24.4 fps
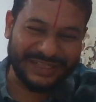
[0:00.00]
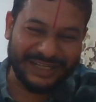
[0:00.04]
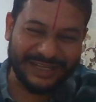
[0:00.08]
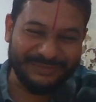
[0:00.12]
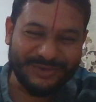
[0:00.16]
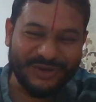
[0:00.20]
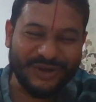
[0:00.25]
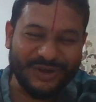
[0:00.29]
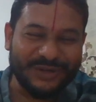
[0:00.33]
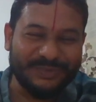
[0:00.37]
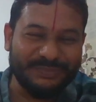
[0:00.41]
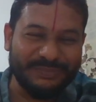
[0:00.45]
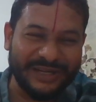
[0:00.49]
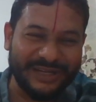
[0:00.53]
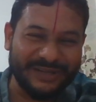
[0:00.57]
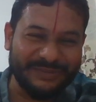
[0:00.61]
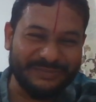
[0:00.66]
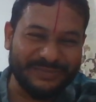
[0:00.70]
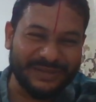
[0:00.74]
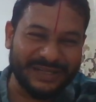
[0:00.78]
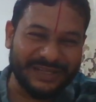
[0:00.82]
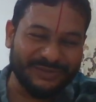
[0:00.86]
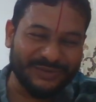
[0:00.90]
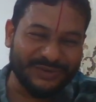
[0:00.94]
I'm not
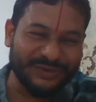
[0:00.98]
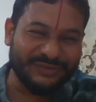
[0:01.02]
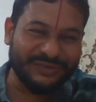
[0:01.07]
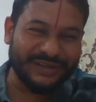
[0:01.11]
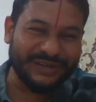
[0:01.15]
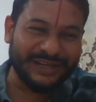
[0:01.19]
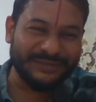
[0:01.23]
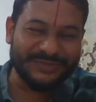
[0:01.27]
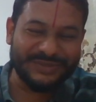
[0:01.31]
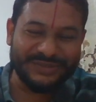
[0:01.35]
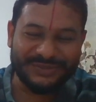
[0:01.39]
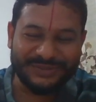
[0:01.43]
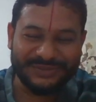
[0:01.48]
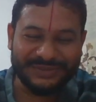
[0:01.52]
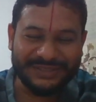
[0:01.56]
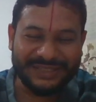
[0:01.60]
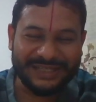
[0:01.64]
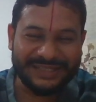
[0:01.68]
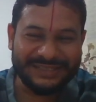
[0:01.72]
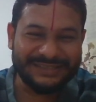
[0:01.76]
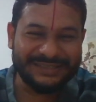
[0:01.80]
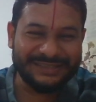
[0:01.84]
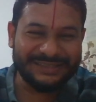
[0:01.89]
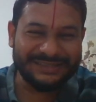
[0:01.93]
paid by Wolfram, so
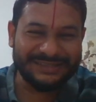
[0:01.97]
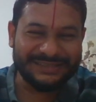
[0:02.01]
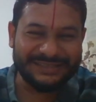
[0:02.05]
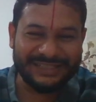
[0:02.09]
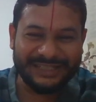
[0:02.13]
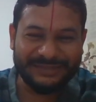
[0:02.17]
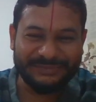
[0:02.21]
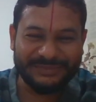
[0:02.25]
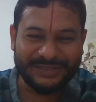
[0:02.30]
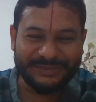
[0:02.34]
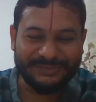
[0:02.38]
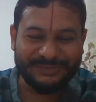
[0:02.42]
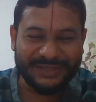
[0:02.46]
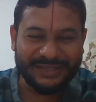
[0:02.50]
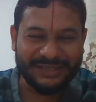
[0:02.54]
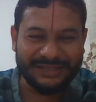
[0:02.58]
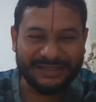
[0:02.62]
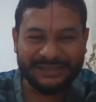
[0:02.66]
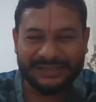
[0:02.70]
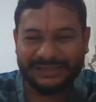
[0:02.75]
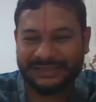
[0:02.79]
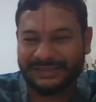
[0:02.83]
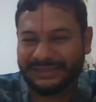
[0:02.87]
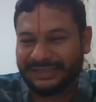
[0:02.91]
that's the disclaimer, but
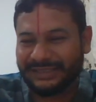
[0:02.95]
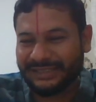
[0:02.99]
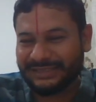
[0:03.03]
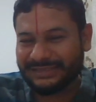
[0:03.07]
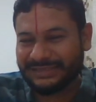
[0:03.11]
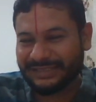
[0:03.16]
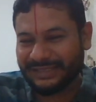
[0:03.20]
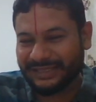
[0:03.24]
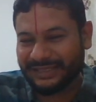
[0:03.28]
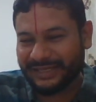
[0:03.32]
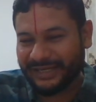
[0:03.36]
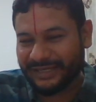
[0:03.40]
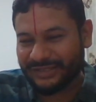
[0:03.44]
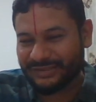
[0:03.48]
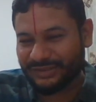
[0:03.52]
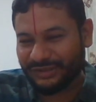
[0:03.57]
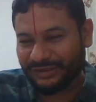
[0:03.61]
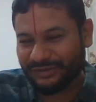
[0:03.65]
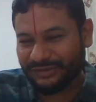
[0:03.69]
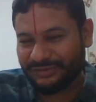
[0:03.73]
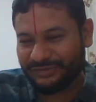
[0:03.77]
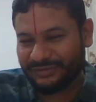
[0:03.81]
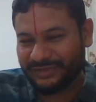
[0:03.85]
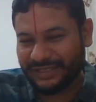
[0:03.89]
it's a great
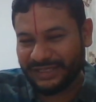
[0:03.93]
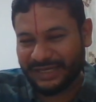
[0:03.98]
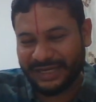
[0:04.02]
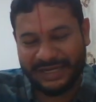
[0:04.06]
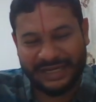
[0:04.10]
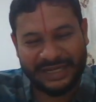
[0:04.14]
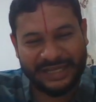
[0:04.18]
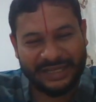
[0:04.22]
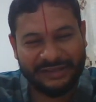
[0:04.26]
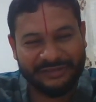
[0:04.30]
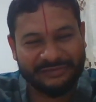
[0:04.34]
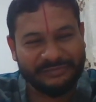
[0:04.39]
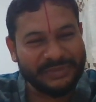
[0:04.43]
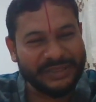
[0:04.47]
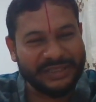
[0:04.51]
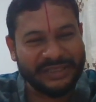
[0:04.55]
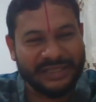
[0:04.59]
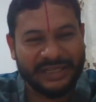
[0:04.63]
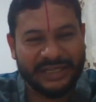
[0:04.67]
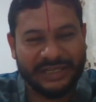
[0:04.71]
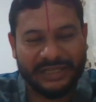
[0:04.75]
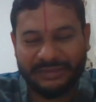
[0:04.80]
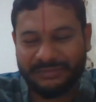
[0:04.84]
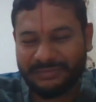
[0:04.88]
software and I have been
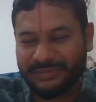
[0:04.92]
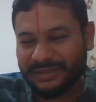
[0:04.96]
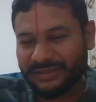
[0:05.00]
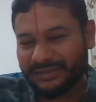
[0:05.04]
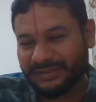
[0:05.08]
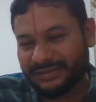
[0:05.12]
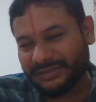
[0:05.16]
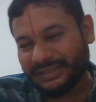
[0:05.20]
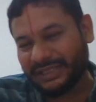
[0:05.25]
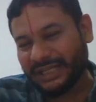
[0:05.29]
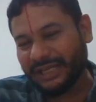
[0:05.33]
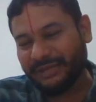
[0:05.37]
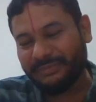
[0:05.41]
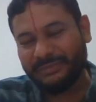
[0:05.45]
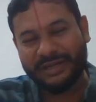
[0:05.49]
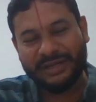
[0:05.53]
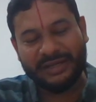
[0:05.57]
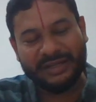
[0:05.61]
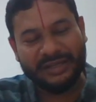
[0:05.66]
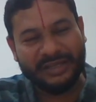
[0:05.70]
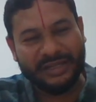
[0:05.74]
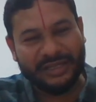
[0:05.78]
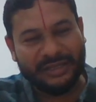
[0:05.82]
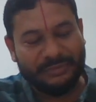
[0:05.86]
helped time
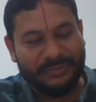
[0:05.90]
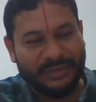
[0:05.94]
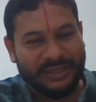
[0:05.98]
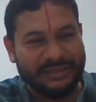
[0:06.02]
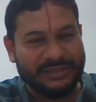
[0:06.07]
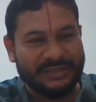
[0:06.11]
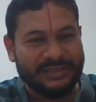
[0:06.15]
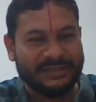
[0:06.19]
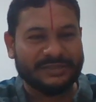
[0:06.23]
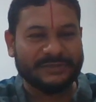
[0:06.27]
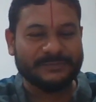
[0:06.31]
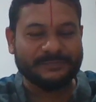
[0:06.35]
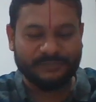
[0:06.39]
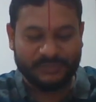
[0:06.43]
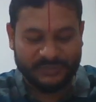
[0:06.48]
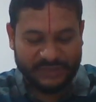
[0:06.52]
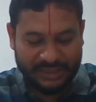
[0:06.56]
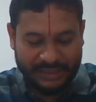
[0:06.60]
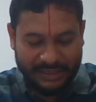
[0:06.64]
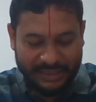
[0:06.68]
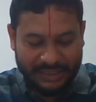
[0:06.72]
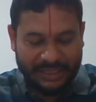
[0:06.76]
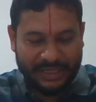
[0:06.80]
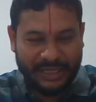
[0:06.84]
and again by this.
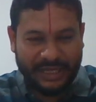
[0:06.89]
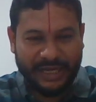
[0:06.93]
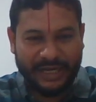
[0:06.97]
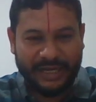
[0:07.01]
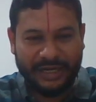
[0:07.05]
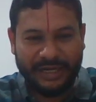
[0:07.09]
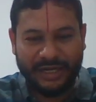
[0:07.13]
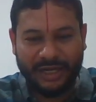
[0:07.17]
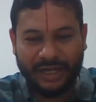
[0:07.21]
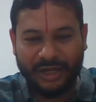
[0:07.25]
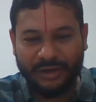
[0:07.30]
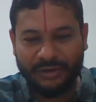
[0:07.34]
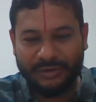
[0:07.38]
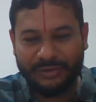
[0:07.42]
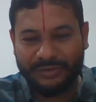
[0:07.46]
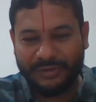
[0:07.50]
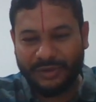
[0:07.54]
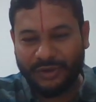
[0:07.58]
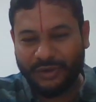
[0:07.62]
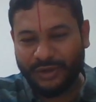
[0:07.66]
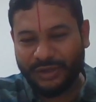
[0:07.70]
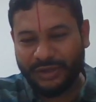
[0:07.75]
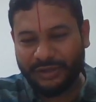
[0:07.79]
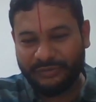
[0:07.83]
And now
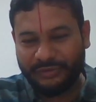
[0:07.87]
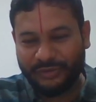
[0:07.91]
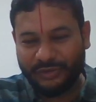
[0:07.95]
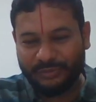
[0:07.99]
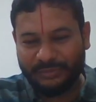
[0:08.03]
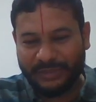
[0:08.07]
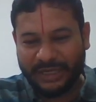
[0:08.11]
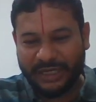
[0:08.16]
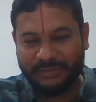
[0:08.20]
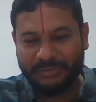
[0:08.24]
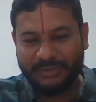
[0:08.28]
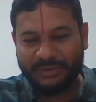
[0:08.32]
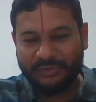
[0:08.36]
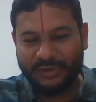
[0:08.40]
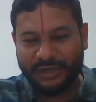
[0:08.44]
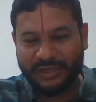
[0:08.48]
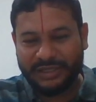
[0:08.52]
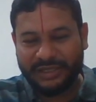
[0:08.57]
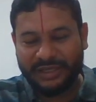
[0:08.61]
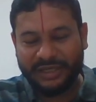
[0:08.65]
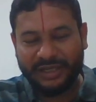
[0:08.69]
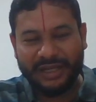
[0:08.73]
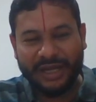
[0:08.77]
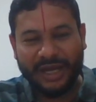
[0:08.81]
all of you might be
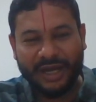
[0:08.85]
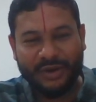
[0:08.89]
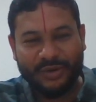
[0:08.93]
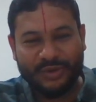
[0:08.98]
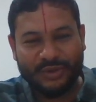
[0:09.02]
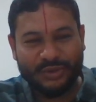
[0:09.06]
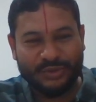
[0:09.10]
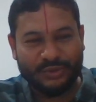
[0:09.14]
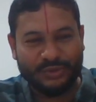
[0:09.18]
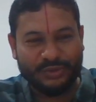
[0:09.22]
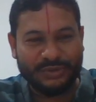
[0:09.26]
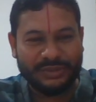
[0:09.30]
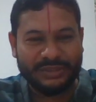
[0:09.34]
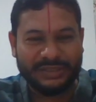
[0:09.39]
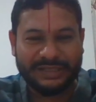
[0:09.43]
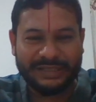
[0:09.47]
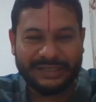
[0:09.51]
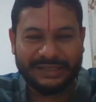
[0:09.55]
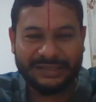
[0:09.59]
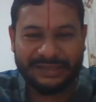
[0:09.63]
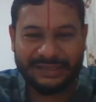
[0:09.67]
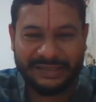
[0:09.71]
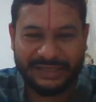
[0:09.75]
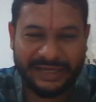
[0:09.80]
wondering how to
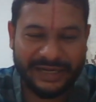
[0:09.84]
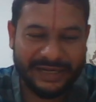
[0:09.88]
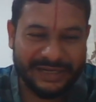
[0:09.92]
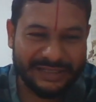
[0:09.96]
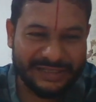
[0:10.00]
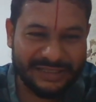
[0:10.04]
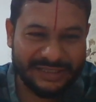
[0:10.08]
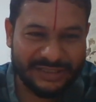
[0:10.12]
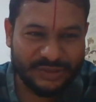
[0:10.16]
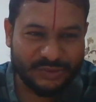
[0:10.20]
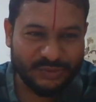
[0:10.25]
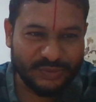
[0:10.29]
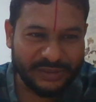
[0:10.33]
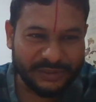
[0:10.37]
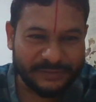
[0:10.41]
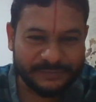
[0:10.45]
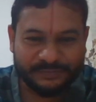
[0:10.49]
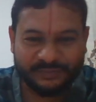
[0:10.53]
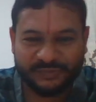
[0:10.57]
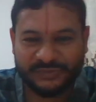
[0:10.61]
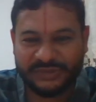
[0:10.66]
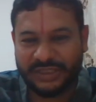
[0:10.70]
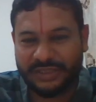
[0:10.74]
get this one.